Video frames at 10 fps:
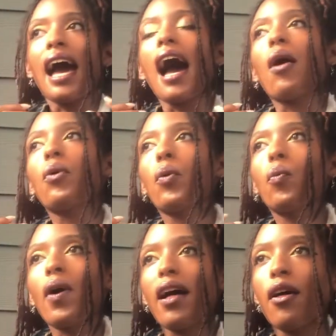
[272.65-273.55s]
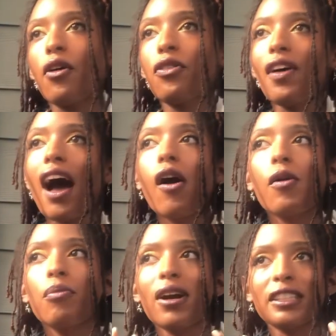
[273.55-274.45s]
our wealth,
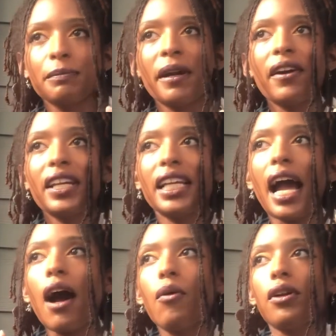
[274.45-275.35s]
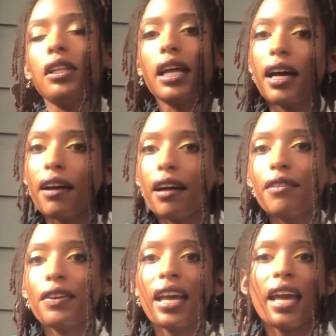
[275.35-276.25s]
our prosperity, our love,